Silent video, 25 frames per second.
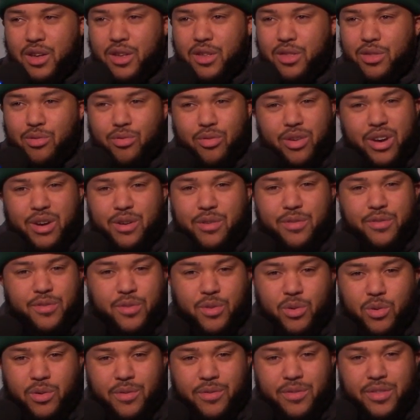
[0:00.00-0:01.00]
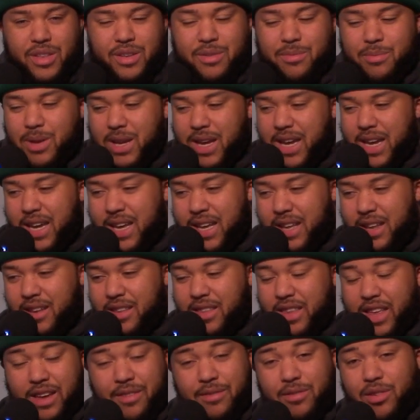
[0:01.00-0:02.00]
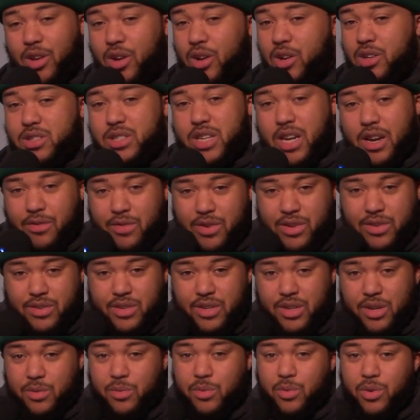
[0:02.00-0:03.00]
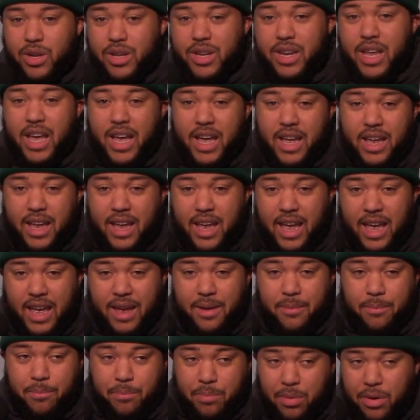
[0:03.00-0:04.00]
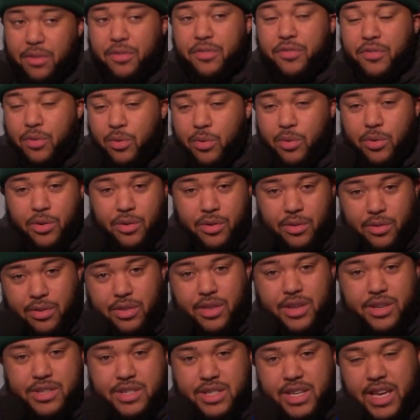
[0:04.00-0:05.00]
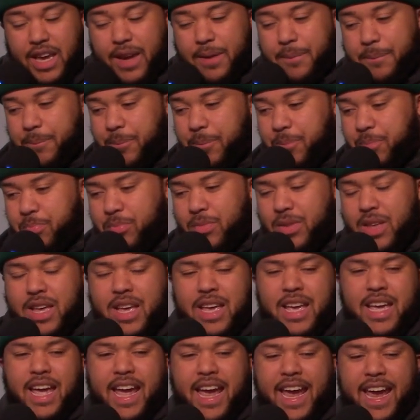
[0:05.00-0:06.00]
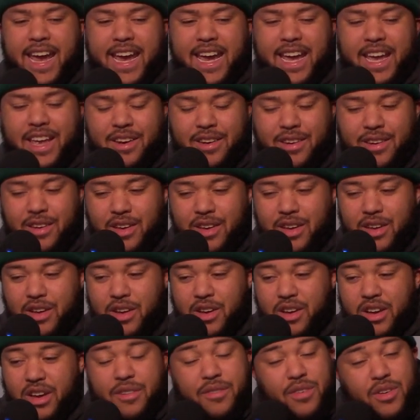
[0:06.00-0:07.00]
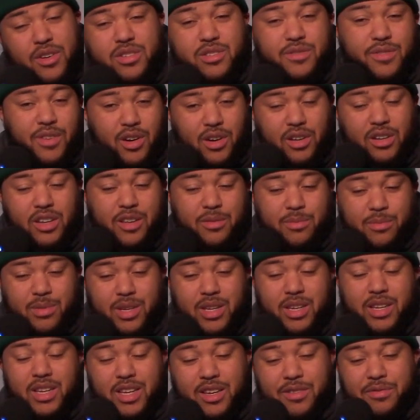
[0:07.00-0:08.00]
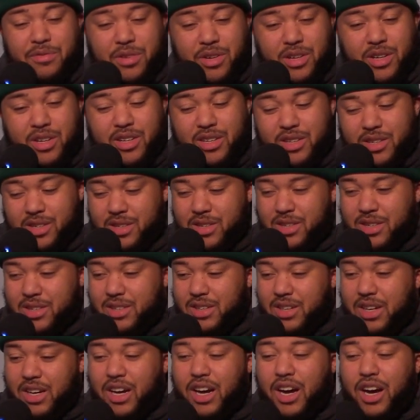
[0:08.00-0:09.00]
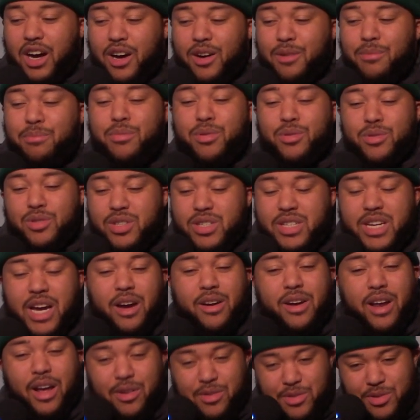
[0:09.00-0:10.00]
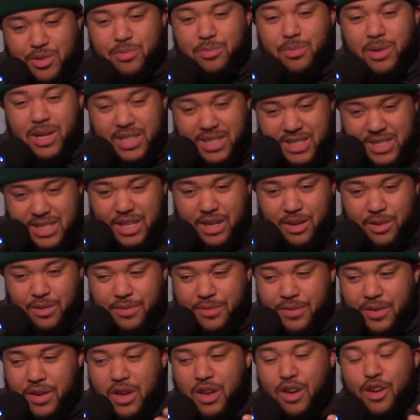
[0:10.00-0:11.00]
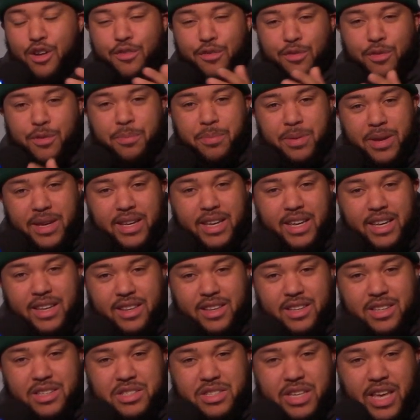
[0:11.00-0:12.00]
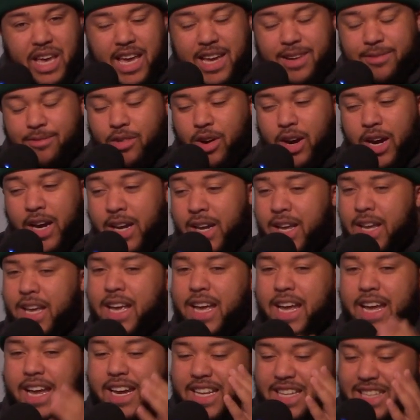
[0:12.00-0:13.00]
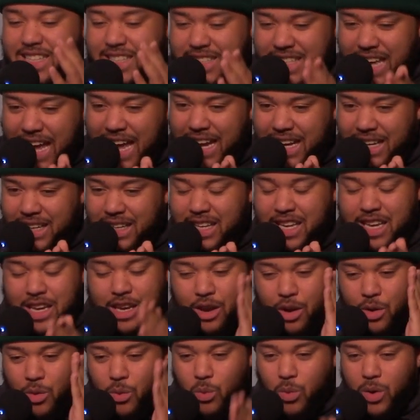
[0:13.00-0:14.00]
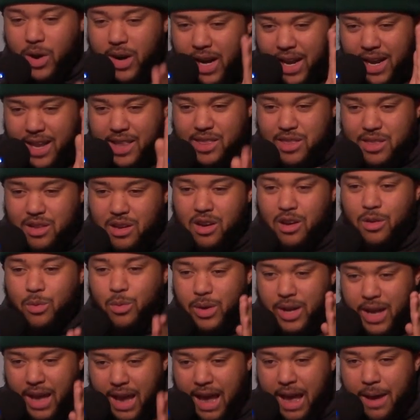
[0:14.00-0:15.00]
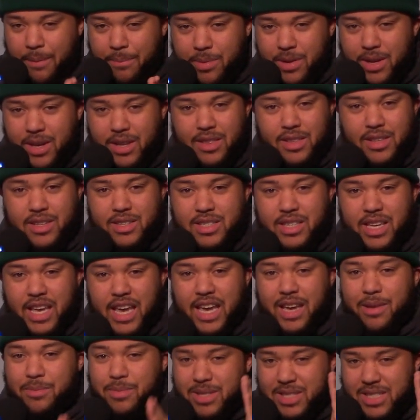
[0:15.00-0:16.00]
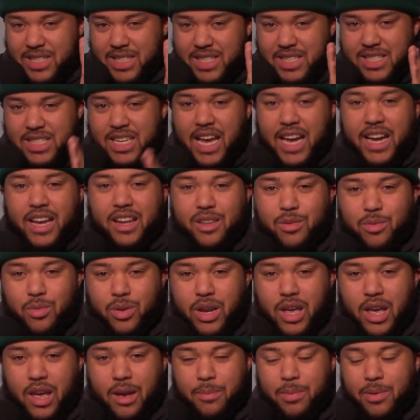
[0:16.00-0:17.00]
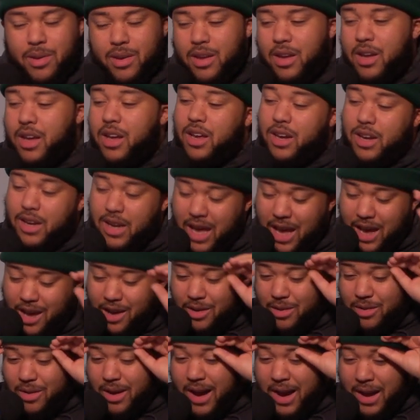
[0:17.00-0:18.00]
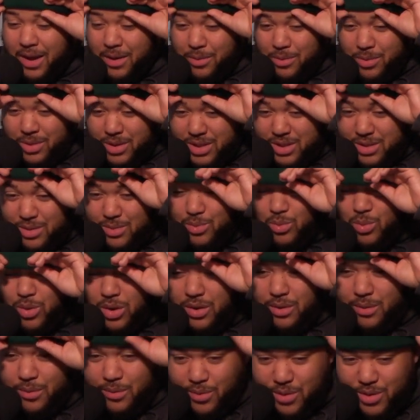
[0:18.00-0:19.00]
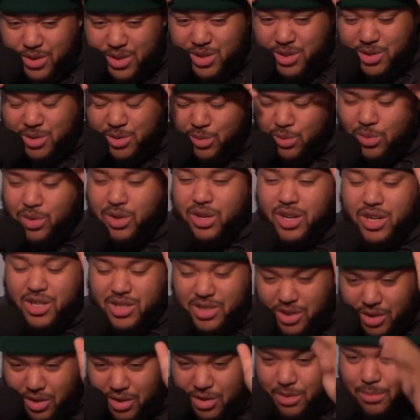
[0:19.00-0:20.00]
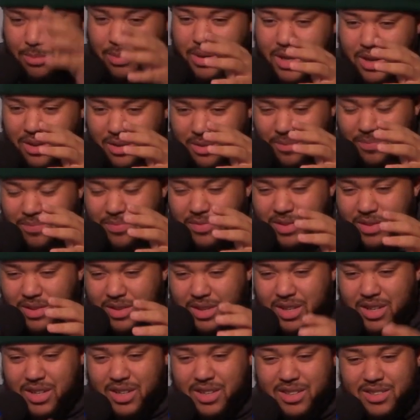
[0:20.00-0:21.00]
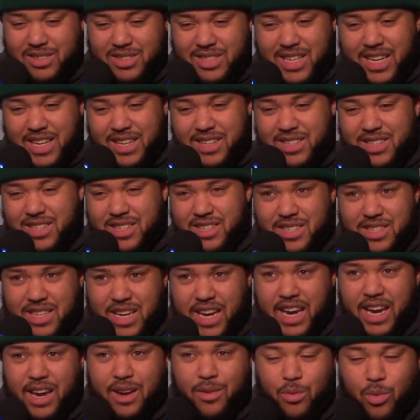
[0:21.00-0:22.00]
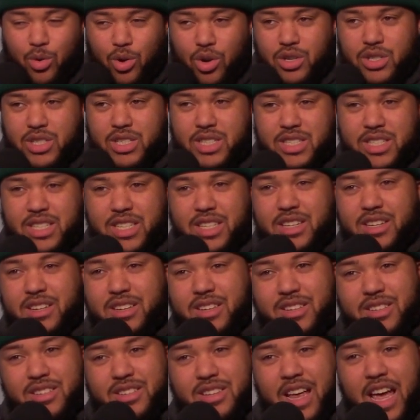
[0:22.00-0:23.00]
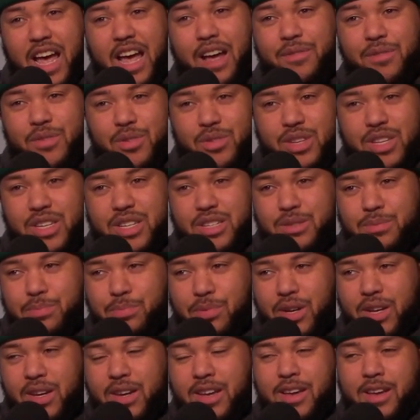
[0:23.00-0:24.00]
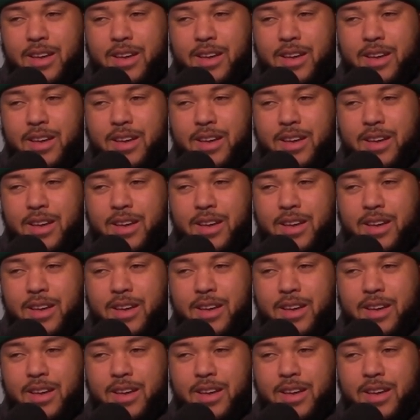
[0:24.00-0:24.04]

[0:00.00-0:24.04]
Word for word: three or four of them, and they've lost every single one before this game. And first of all, let me give a a humble shout out to myself for picking this game right. And exactly what I thought would happen in this game is exactly what happened. Now, I was one for two. We're going to talk about uh, Texas and Washington after this, but